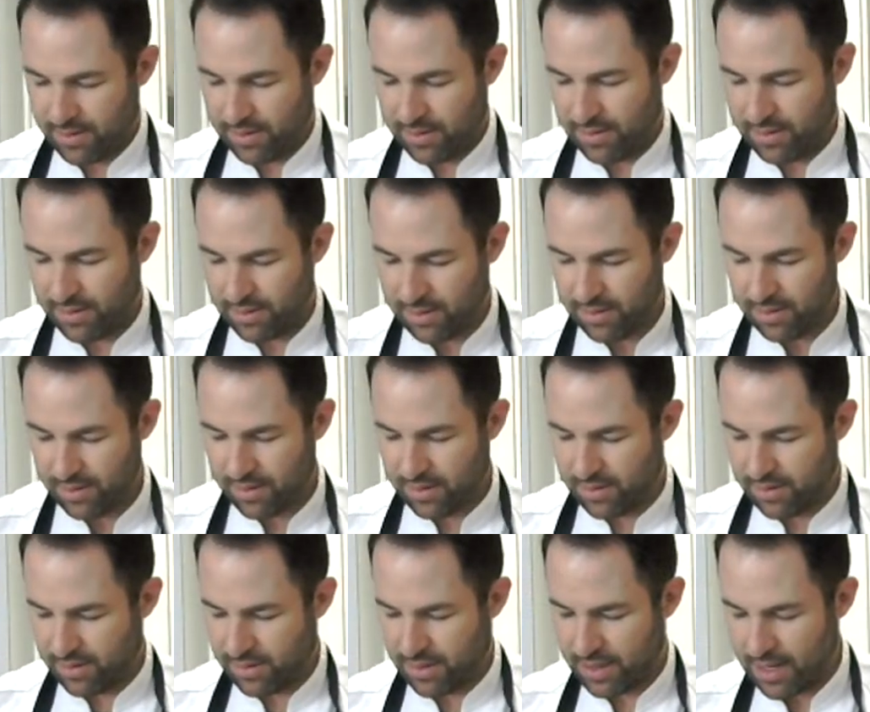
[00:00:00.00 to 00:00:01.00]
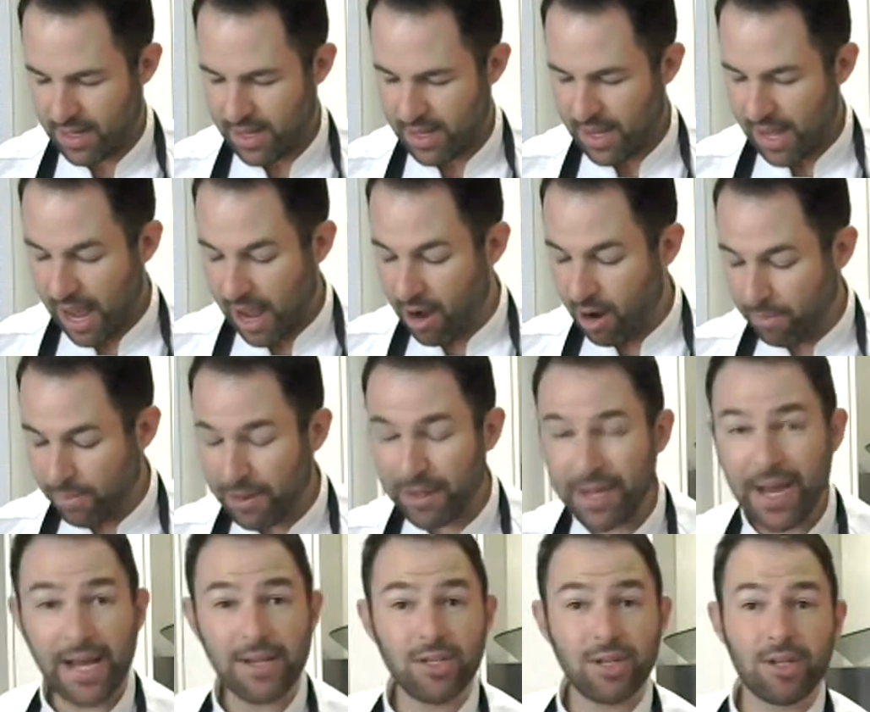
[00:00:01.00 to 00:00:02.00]
I hope you
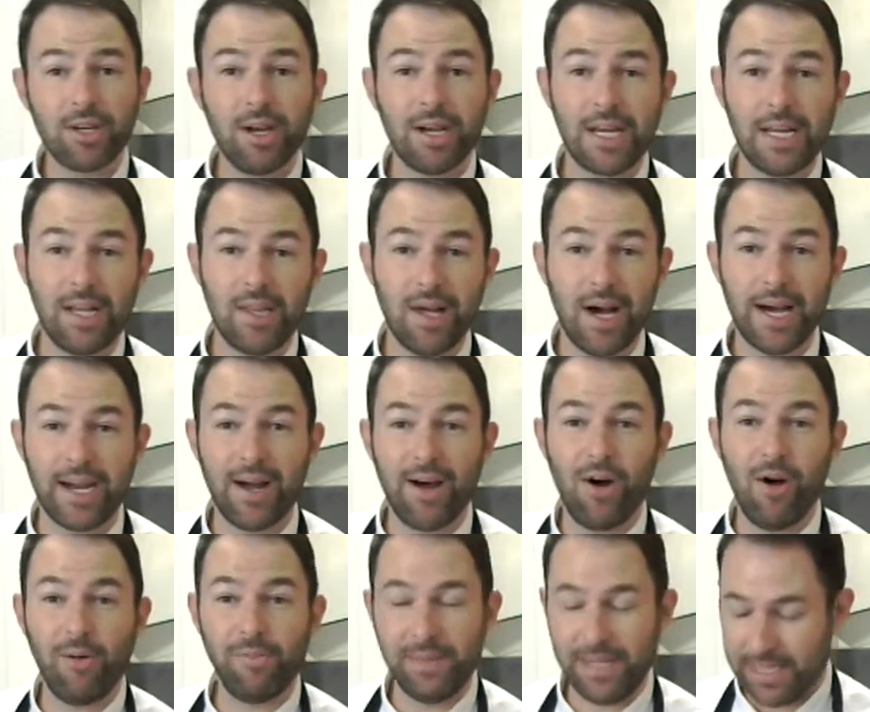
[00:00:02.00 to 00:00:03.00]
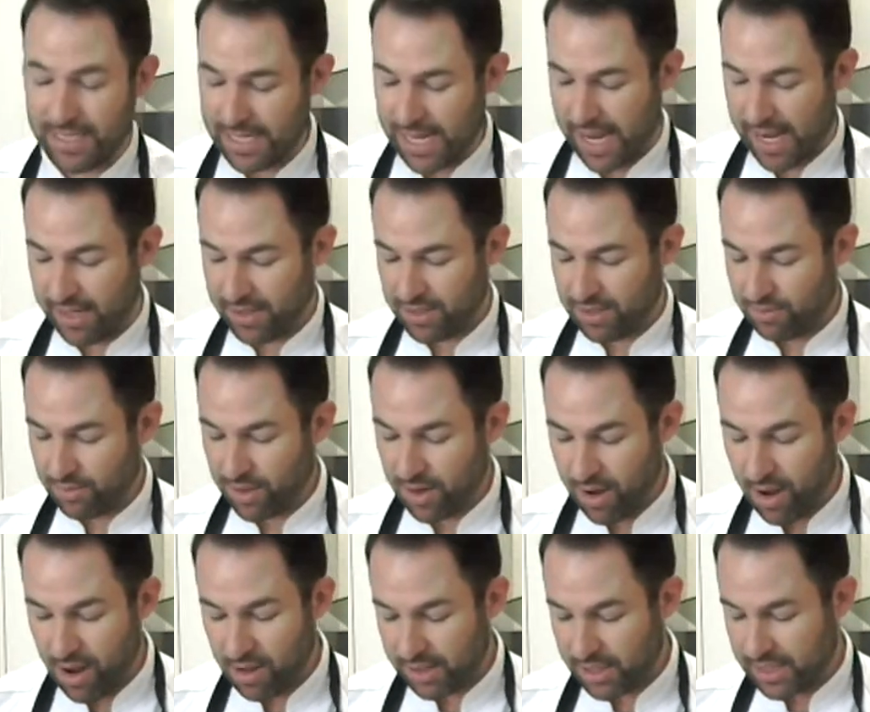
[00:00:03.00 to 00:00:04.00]
guys are cooking a lot at home these days. We're
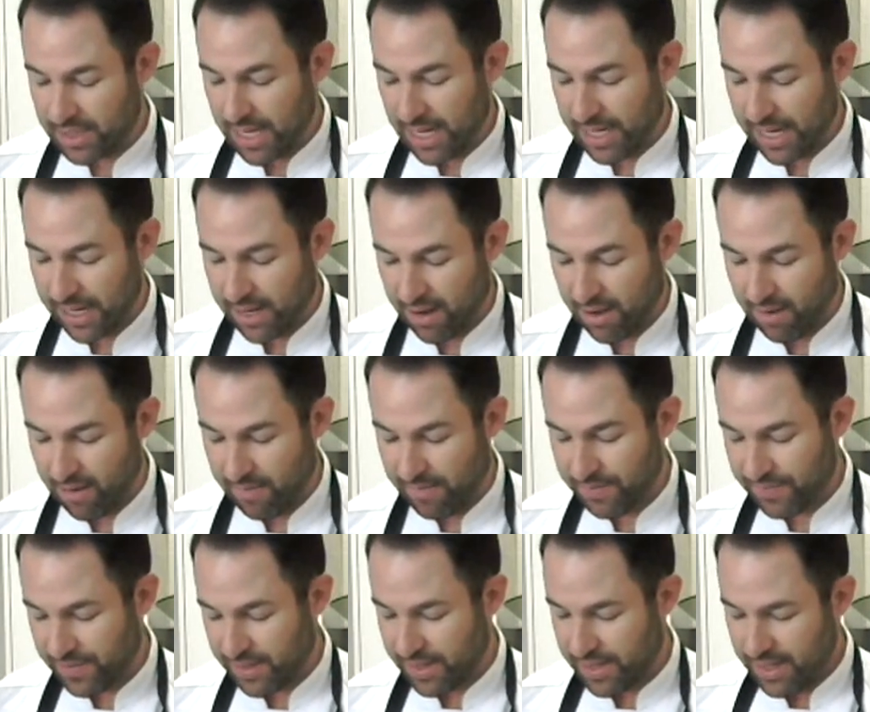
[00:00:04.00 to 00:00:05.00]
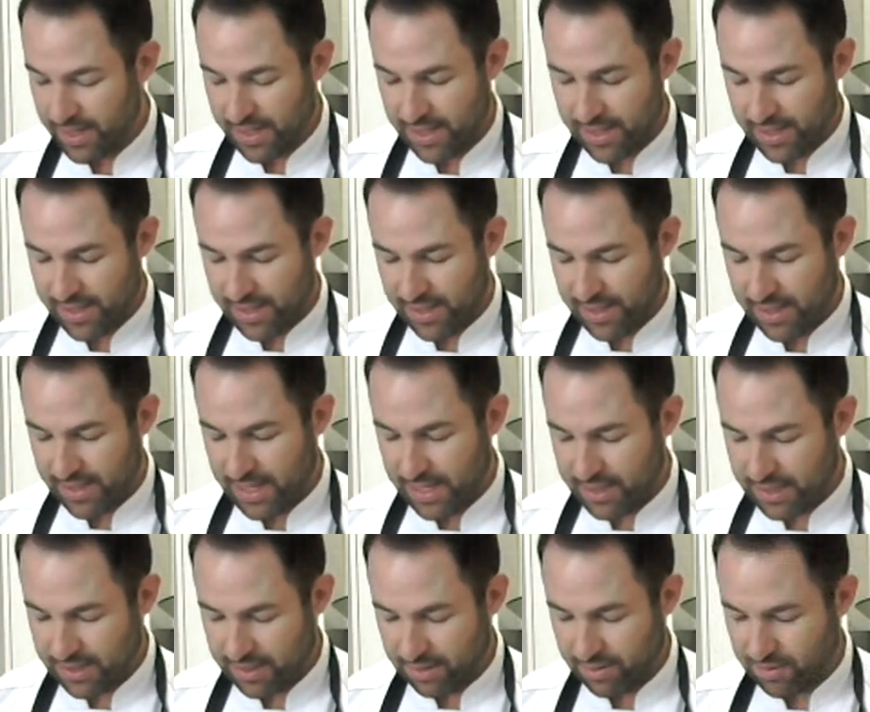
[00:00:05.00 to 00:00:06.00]
all stuck at home.
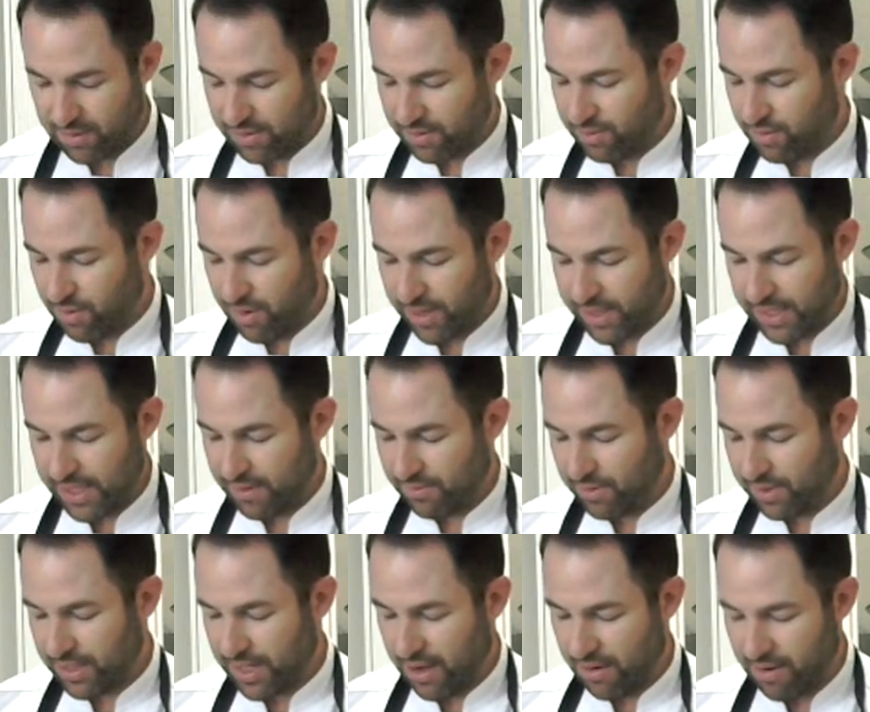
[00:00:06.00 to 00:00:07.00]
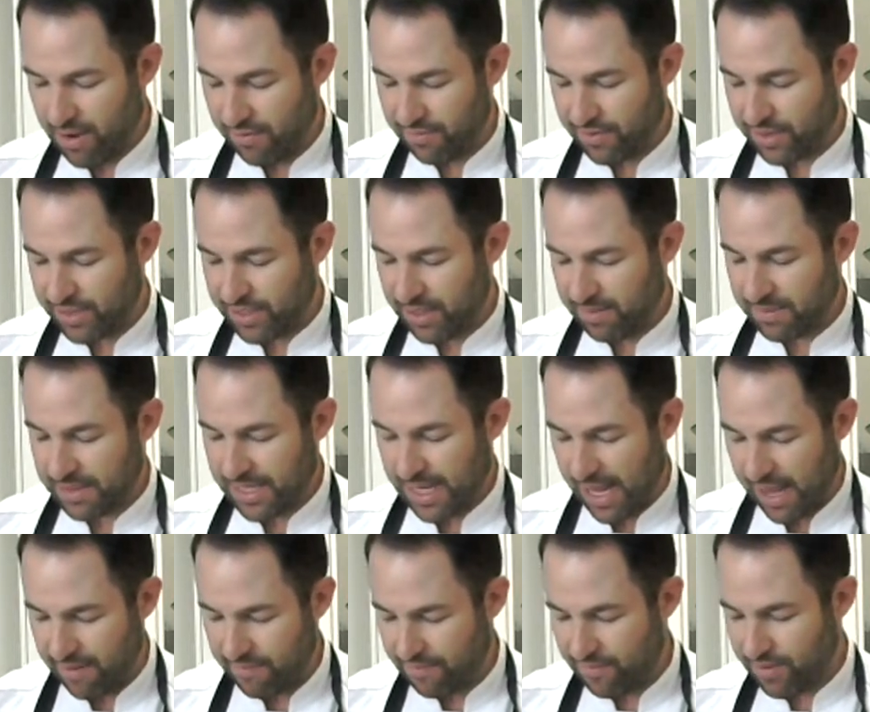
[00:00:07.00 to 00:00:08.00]
This quarantine will go on for some
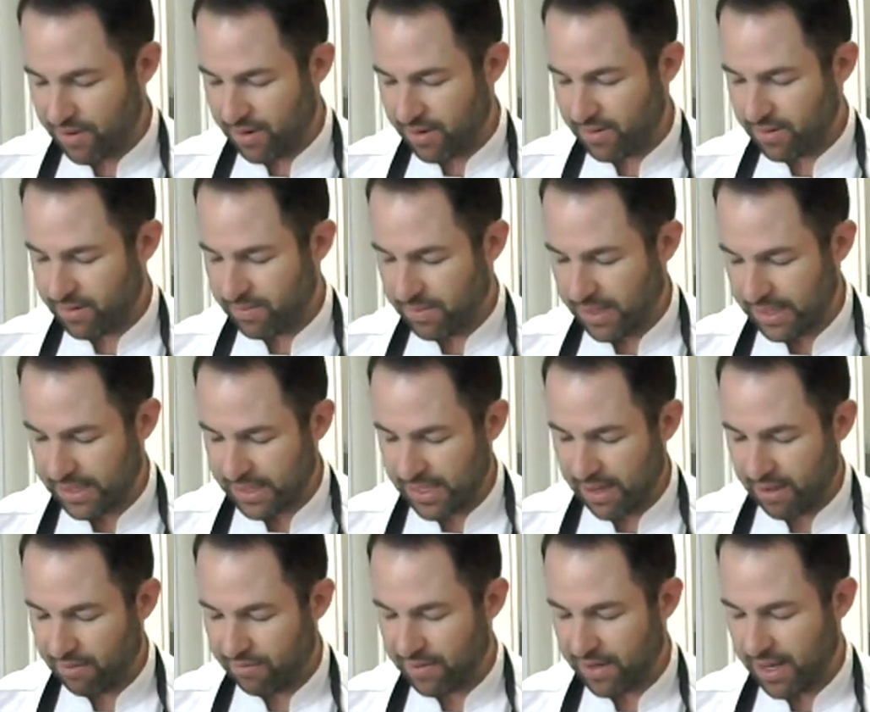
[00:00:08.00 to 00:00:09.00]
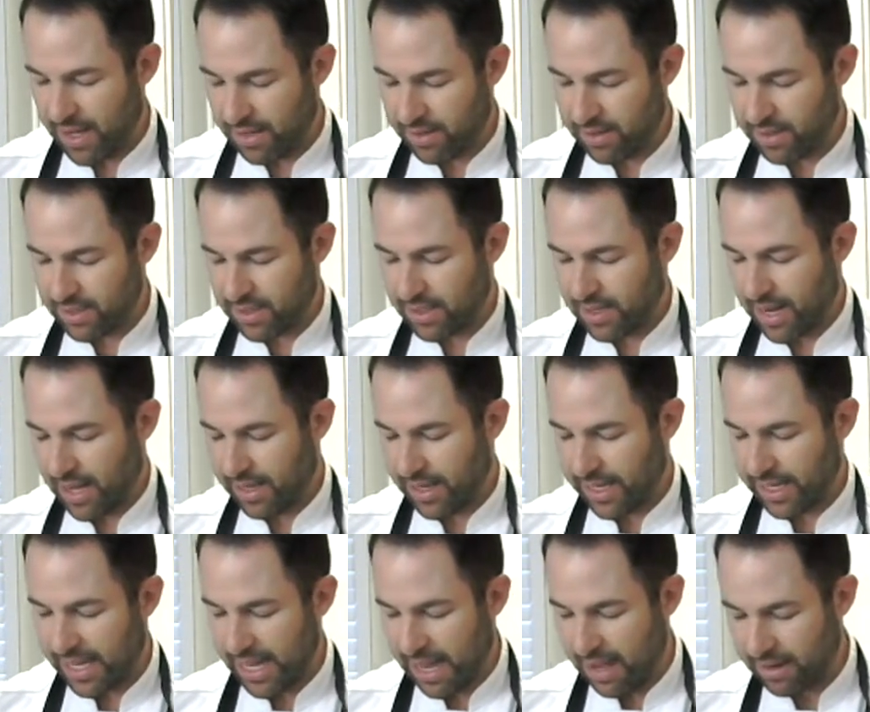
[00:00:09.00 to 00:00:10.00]
time for myself and others in LA
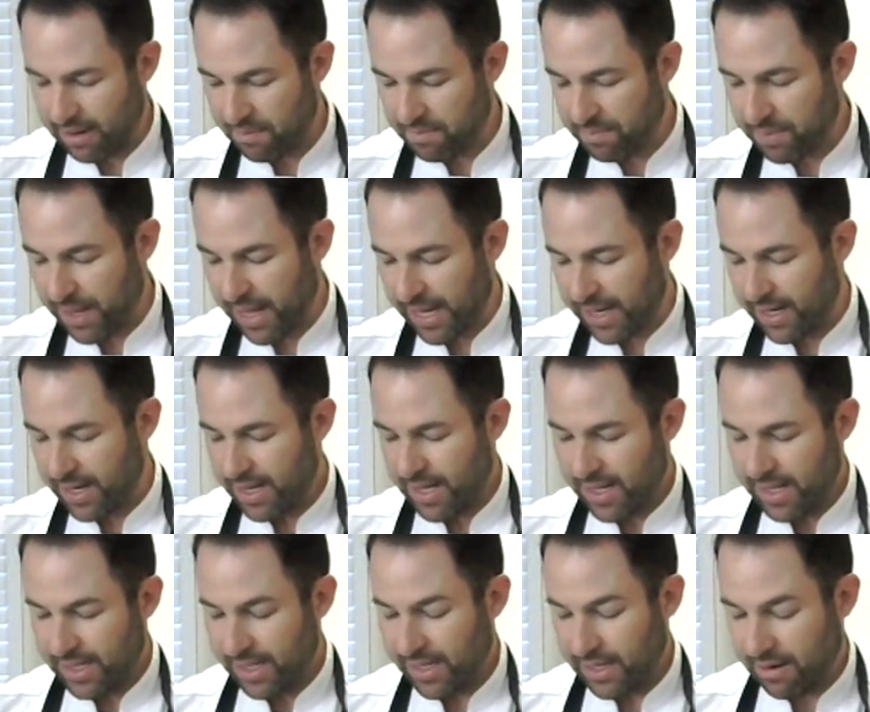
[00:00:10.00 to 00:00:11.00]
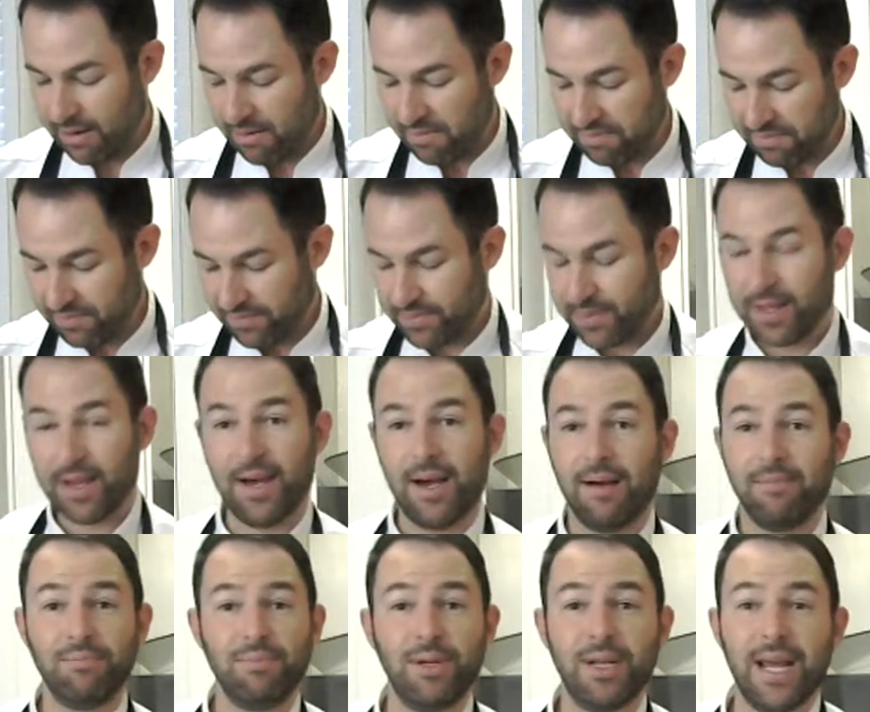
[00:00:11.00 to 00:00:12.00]
County, but you know,
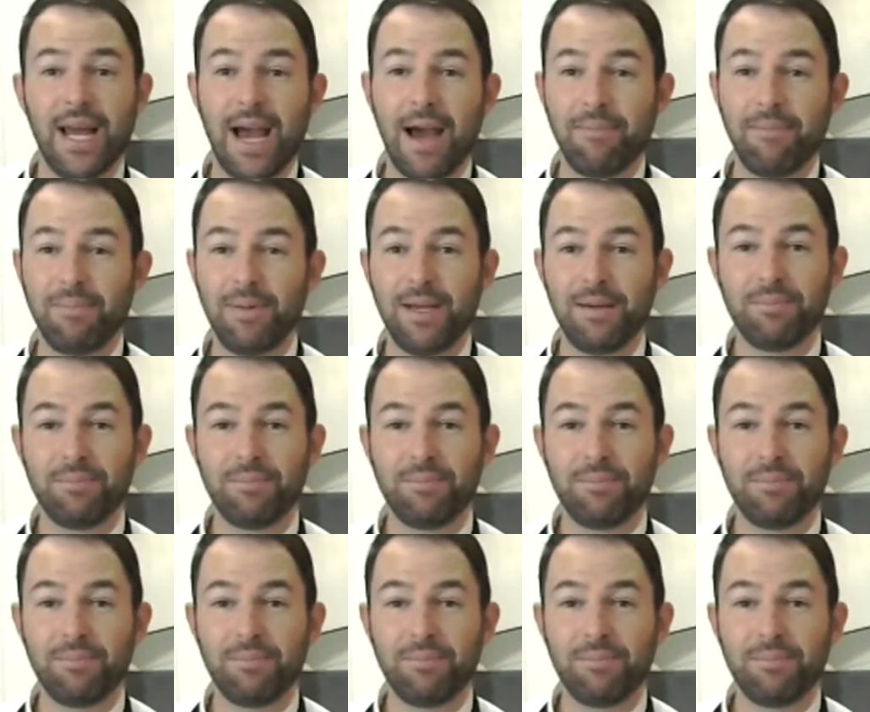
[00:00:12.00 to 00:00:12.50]
I'm pretty happy.